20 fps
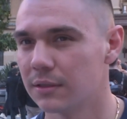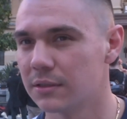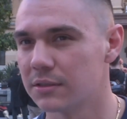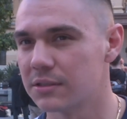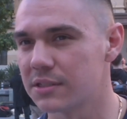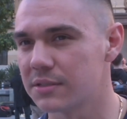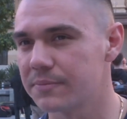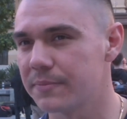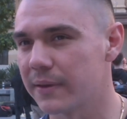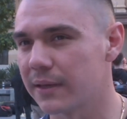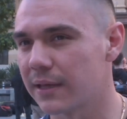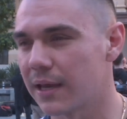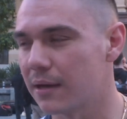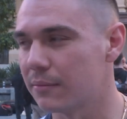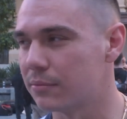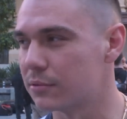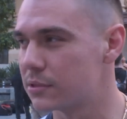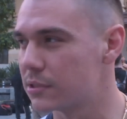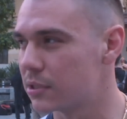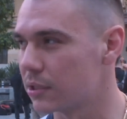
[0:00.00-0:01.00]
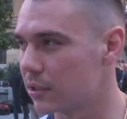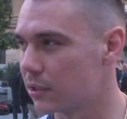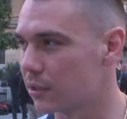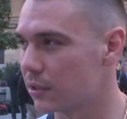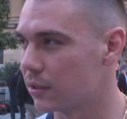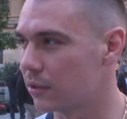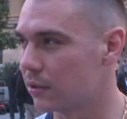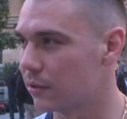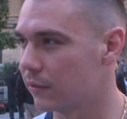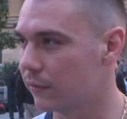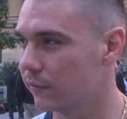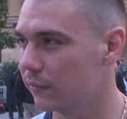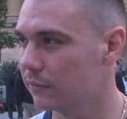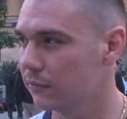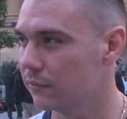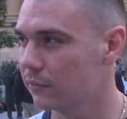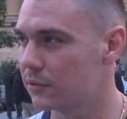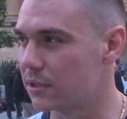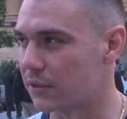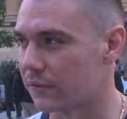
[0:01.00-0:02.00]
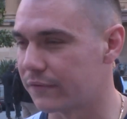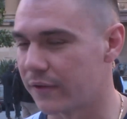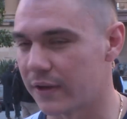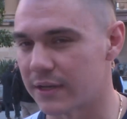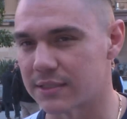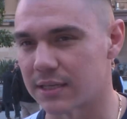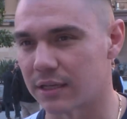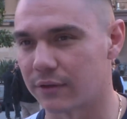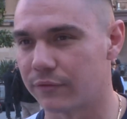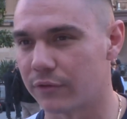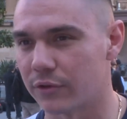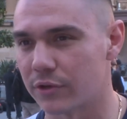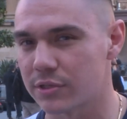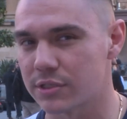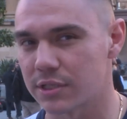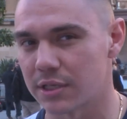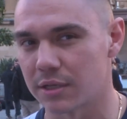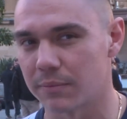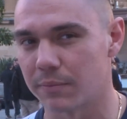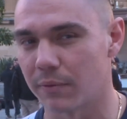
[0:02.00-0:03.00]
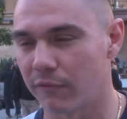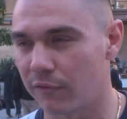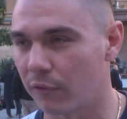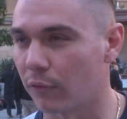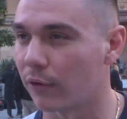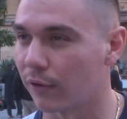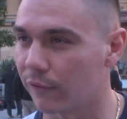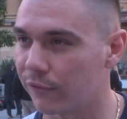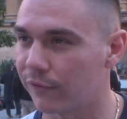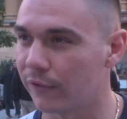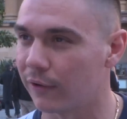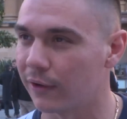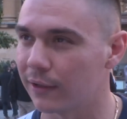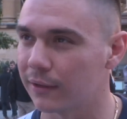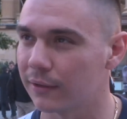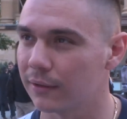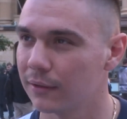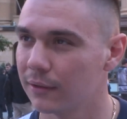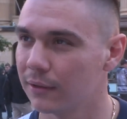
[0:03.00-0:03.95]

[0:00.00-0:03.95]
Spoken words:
Just being able to face adversity before a fight